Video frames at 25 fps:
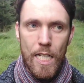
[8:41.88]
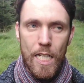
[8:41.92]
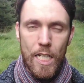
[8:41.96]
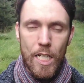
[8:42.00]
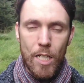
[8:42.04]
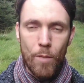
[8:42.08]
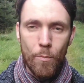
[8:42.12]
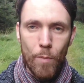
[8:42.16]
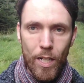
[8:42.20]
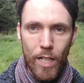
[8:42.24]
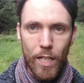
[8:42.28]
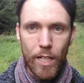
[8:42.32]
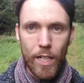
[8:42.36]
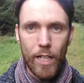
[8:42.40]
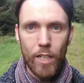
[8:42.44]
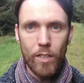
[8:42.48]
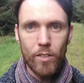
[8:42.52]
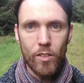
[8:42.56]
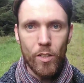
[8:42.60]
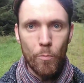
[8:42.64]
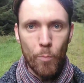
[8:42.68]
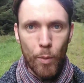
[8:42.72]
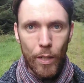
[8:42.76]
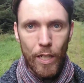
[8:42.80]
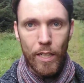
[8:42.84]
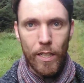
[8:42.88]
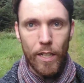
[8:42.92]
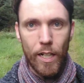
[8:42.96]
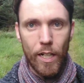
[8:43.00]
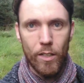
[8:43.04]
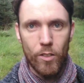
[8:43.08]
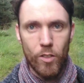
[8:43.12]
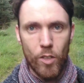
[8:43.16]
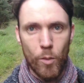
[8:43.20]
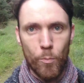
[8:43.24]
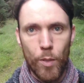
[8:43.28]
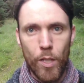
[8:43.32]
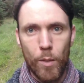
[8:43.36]
The millionaires, the
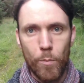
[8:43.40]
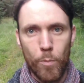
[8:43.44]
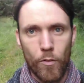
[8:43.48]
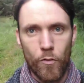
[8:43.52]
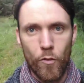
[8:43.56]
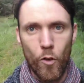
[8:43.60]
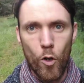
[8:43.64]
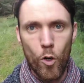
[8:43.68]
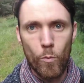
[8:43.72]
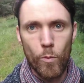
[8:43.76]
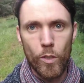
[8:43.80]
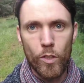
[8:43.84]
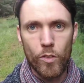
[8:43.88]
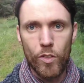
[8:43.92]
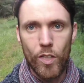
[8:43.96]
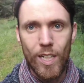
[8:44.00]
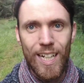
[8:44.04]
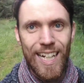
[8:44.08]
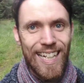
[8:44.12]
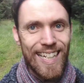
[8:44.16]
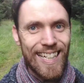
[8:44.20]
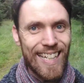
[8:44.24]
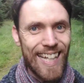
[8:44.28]
billionaires, the peak performers,